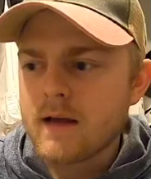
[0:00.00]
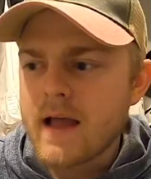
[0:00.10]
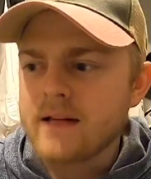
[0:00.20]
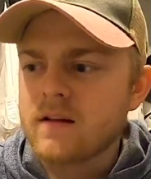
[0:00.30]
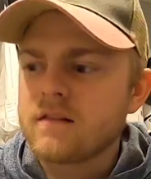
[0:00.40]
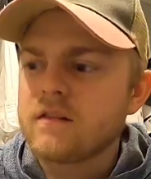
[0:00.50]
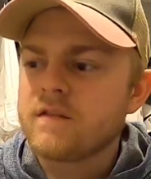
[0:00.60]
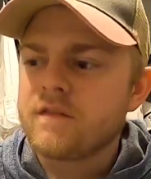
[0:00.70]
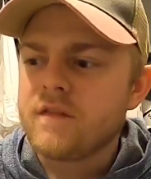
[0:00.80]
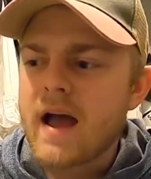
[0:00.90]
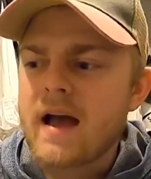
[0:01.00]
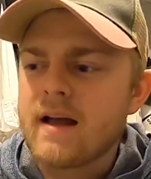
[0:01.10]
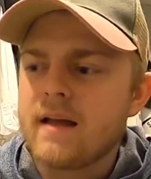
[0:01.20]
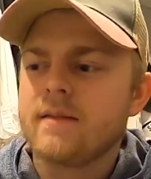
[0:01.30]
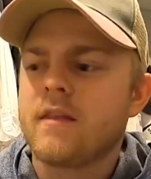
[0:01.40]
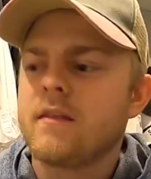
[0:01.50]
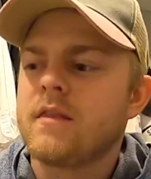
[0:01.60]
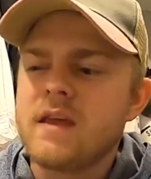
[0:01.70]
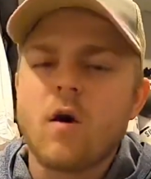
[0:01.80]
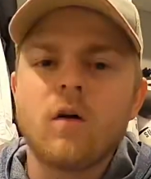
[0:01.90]
it doesn't
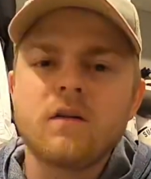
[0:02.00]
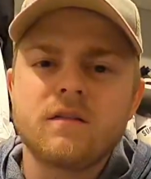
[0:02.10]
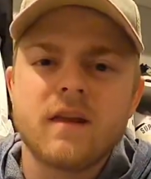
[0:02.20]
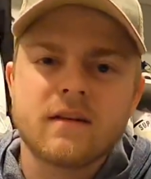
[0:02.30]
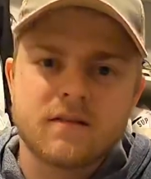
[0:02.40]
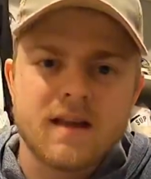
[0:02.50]
the R6,